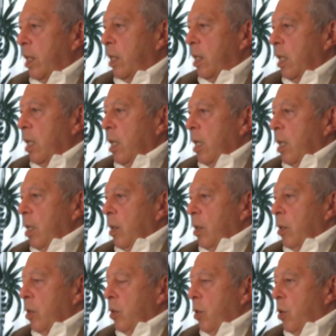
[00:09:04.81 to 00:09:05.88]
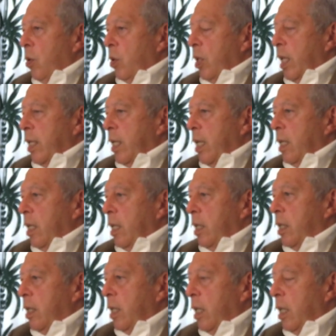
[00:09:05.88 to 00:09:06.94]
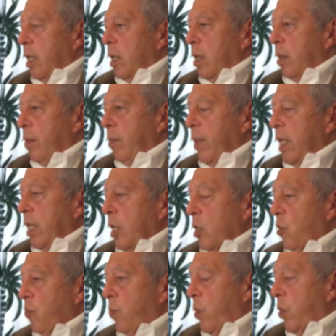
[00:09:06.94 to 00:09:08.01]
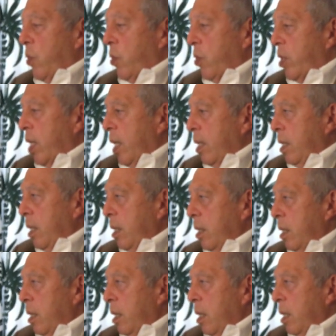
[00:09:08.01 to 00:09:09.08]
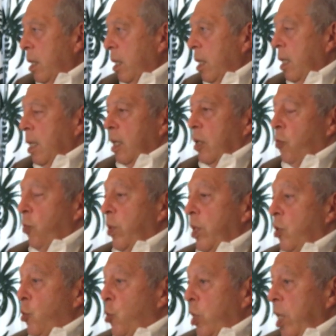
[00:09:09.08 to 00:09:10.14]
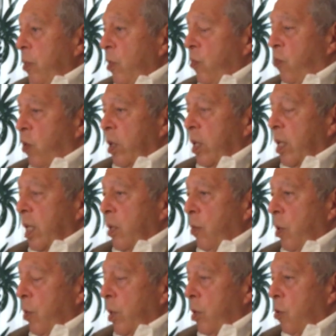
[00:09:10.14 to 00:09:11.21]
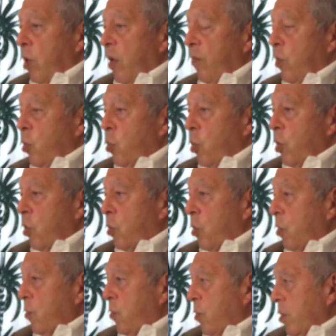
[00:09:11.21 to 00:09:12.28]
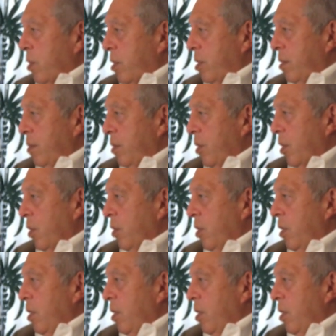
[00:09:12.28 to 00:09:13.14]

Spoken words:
that, you know, attendance in meetings of both societies. Be a dream if one day we were to have a joint conference, you know.